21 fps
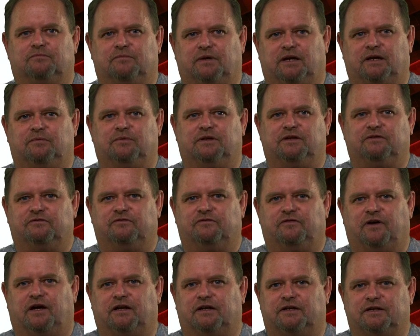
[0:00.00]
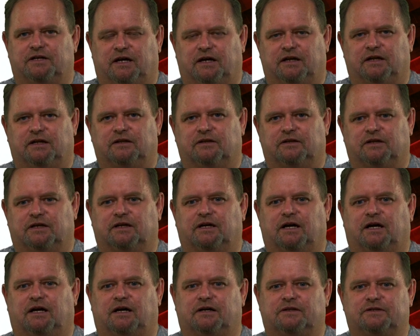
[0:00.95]
maybe validating their
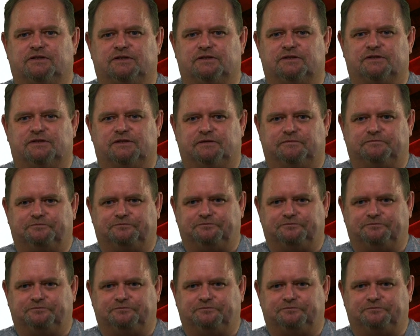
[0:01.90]
answers.